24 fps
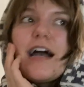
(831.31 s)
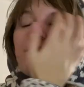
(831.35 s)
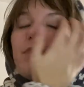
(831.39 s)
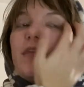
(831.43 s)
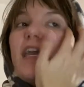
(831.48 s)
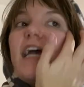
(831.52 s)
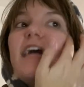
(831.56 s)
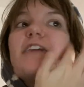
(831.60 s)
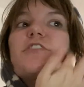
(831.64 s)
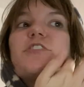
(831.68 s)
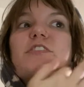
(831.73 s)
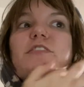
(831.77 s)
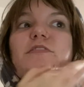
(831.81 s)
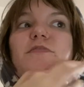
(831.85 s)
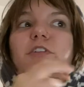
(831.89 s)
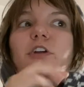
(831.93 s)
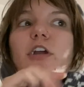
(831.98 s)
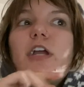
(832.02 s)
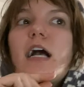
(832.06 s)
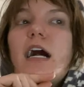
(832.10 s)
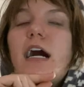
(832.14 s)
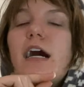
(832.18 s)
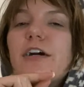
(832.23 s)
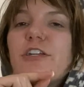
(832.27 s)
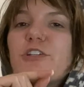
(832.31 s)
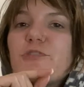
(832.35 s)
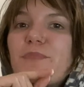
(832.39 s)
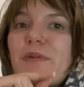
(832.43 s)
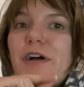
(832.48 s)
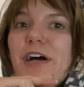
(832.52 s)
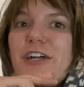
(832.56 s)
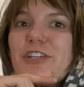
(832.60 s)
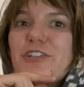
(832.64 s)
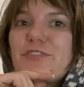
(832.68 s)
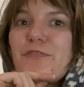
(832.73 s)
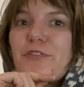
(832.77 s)
Yeah, just a very
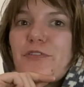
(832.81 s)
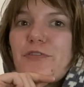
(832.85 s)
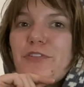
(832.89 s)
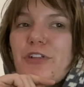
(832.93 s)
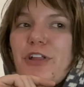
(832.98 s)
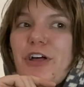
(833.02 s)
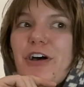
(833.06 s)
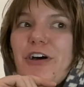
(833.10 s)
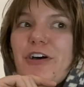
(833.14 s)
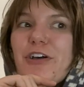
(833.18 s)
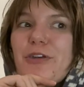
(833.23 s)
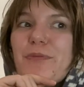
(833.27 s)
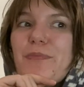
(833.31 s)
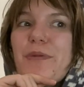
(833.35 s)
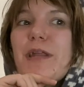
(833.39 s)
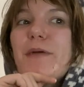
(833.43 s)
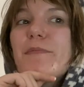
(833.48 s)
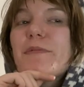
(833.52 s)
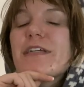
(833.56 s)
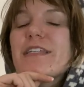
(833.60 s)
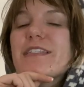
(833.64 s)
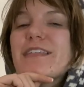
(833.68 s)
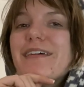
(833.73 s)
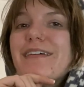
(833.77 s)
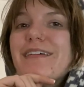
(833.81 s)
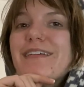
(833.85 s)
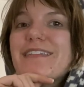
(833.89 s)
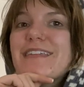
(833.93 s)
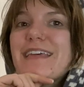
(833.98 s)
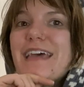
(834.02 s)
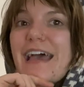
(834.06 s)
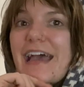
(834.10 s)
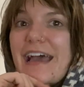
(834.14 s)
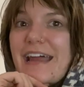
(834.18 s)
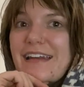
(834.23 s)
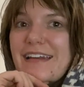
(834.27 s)
hodgepodge of a vlog, but I'm excited
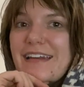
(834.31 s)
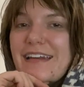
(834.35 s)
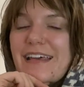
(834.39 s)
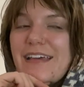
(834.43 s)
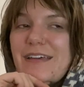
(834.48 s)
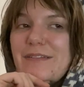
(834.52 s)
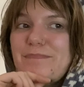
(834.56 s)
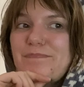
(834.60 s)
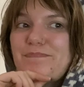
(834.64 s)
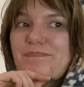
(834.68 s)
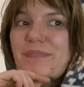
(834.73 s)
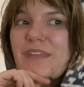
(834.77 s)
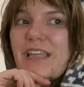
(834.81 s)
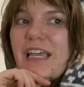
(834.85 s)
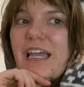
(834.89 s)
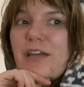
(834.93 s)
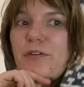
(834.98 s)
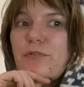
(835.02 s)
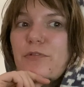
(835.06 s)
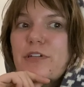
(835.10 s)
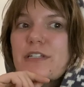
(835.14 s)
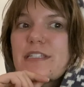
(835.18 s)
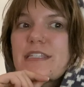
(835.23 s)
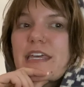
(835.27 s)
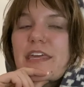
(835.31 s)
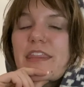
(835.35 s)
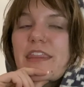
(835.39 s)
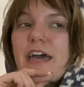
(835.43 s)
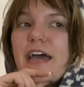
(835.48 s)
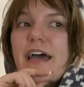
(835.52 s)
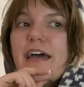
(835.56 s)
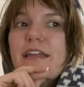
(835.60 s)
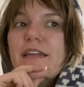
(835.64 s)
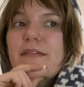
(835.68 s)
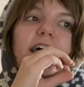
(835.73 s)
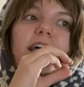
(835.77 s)
to edit it. I will say
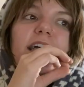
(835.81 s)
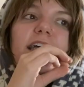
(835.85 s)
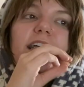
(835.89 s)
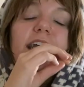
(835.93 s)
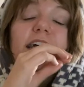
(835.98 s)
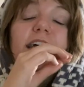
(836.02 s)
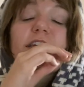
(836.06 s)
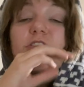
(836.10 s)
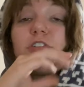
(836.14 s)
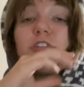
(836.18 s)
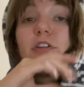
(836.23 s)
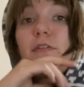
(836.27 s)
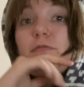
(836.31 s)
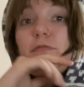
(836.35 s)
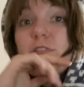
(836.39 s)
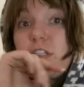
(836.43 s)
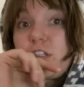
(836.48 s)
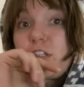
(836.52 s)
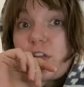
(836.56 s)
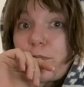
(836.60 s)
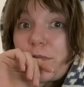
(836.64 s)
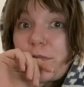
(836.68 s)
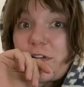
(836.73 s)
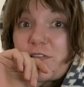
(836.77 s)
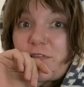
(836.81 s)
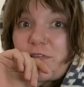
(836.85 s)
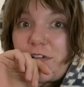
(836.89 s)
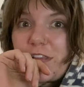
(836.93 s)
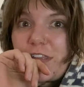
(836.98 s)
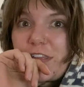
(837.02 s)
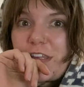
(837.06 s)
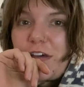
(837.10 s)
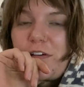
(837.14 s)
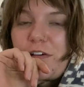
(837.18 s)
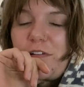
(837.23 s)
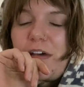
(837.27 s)
that. Uh, yesterday was so much fun
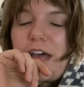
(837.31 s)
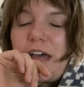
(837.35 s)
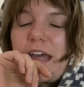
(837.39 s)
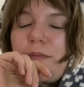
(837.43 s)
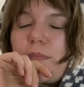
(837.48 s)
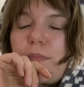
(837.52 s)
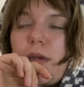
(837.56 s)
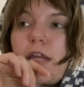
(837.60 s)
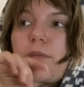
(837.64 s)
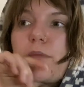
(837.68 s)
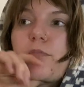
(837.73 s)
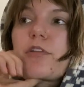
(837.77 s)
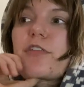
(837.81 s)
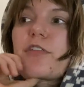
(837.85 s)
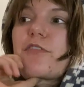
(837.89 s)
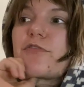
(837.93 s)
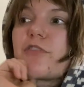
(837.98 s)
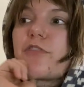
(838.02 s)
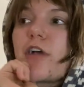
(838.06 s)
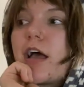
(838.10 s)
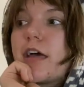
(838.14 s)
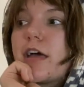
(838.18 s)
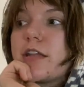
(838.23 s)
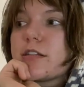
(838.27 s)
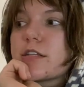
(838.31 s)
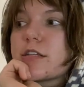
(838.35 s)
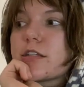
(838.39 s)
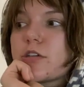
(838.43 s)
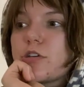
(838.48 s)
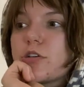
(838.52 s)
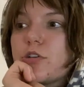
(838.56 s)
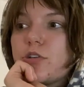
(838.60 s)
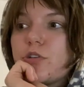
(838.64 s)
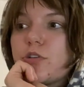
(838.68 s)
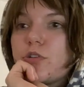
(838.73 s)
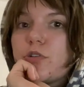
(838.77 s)
though. I met up with a friend
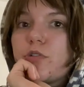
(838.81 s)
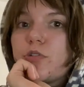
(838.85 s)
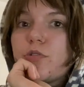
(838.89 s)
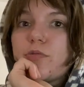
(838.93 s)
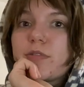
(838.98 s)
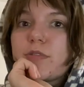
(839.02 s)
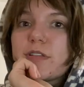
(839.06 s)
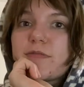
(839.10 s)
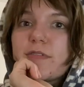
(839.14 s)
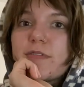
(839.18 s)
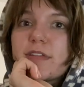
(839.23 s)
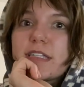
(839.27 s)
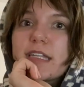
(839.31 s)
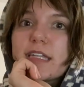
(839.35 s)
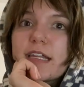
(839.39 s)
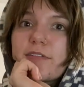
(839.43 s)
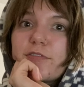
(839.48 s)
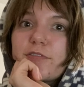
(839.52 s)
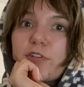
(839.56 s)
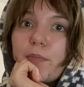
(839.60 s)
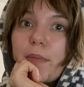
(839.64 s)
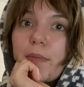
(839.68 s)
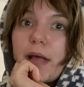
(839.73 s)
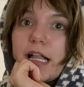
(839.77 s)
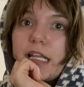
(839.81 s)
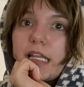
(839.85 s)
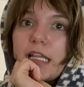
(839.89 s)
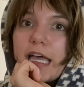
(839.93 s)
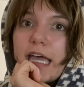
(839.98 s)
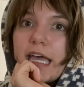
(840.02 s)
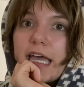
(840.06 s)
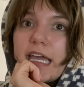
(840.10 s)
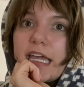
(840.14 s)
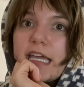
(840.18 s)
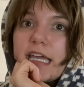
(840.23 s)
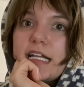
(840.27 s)
who was visiting from L
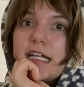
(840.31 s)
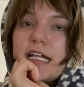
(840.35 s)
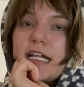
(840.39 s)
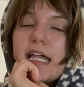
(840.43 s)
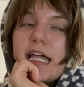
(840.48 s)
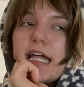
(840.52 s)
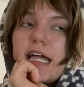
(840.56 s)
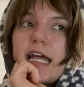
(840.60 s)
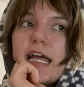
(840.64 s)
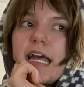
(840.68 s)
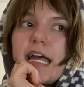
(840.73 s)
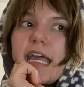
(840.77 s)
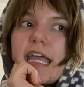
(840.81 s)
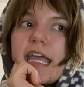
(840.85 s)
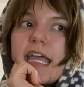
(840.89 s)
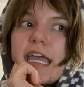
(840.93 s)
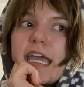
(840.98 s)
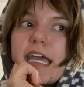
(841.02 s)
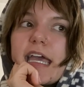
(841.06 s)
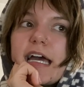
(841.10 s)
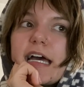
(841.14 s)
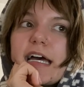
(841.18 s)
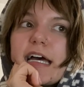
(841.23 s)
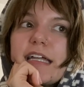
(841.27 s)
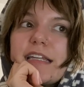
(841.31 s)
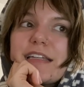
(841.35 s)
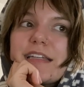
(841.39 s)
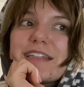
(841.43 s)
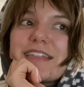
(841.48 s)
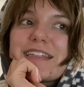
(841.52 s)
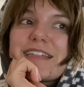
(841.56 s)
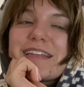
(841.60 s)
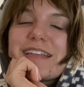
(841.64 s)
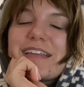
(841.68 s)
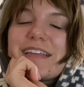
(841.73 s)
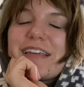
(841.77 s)
A,
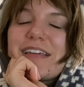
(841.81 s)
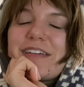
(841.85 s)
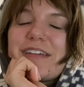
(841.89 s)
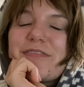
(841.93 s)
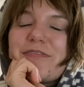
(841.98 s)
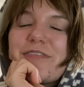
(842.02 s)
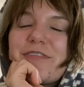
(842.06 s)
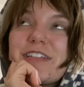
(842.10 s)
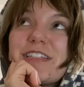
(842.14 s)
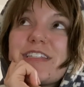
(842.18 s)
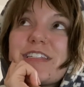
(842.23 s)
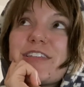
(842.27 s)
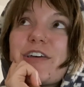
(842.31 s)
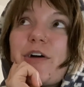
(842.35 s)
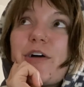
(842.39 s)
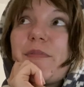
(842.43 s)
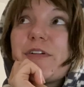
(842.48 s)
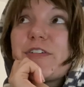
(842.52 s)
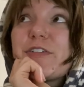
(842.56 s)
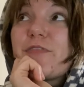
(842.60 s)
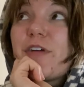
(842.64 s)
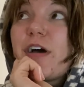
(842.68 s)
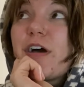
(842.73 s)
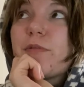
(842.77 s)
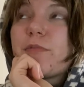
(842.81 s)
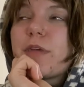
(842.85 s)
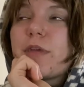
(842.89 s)
and it was so much fun.